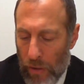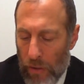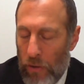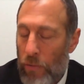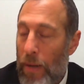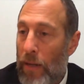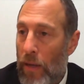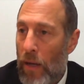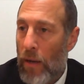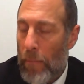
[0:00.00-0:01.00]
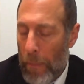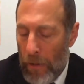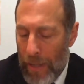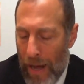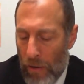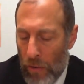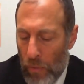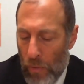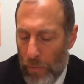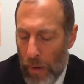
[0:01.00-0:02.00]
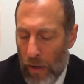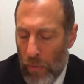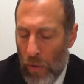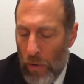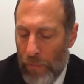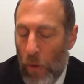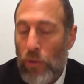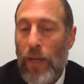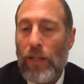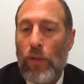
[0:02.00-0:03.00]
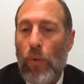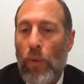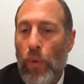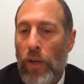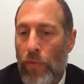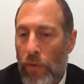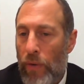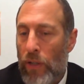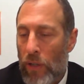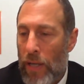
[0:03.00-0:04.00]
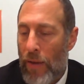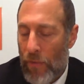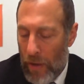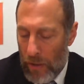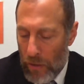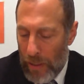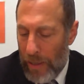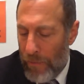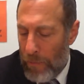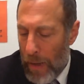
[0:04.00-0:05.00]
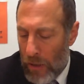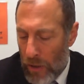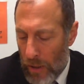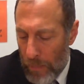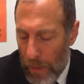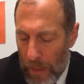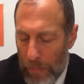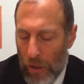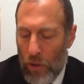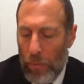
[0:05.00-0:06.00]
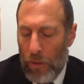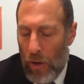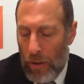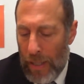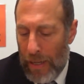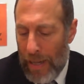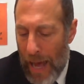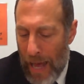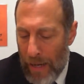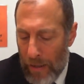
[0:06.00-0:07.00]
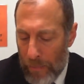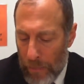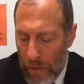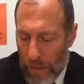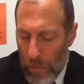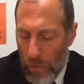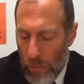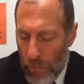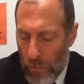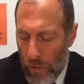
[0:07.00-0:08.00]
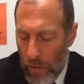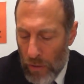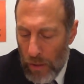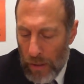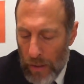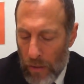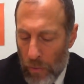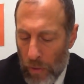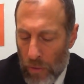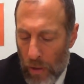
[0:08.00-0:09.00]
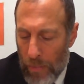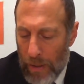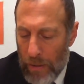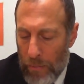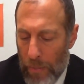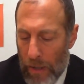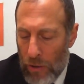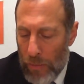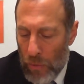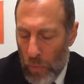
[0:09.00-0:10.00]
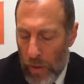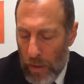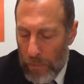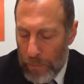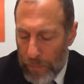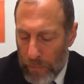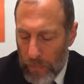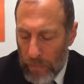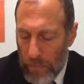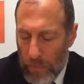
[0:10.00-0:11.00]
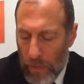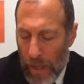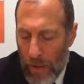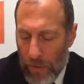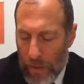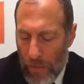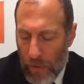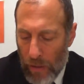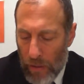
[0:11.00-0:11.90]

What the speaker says: the cement on the outer part of the wall, both sides of the wall, it wouldn't even reach a tefach. So they didn't even mention it, but it could be talking that it had it. And we were talking about the measurement with it. Happy tefach.